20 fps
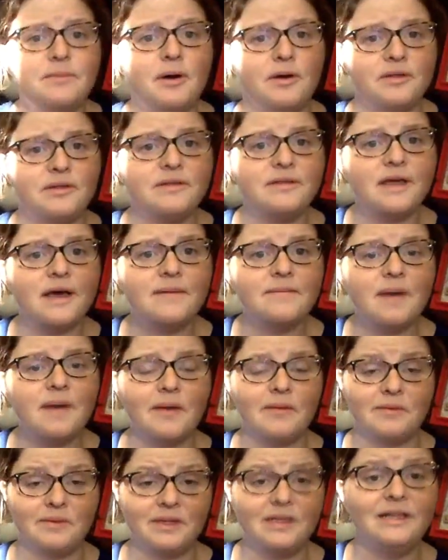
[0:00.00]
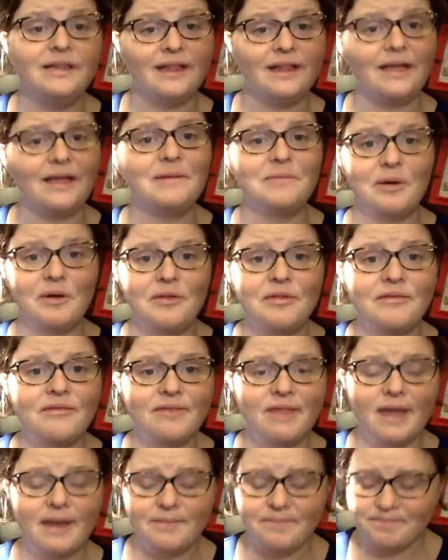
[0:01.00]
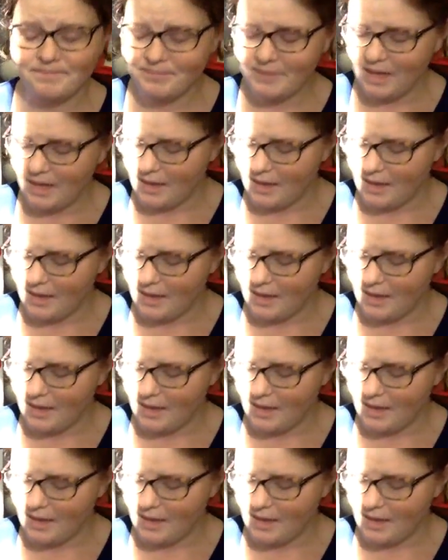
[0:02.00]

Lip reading: both of them. I really like both of them.